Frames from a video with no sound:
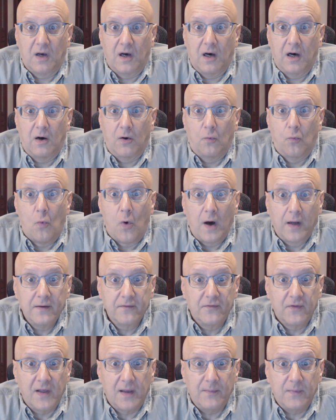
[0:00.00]
One
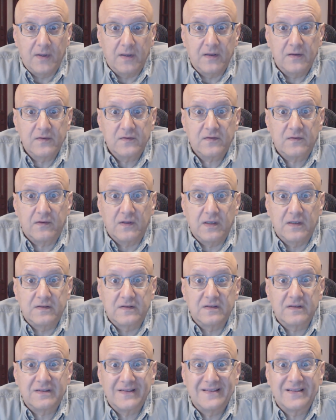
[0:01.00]
of them is the
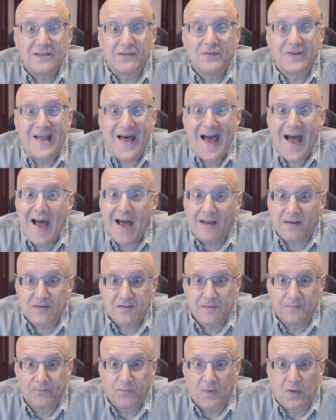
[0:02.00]
existence of
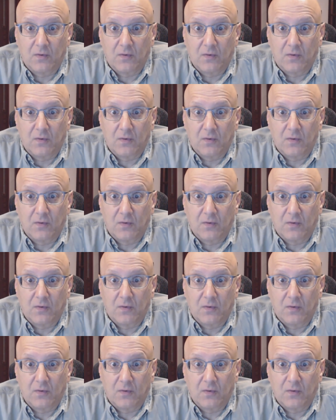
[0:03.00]
lags.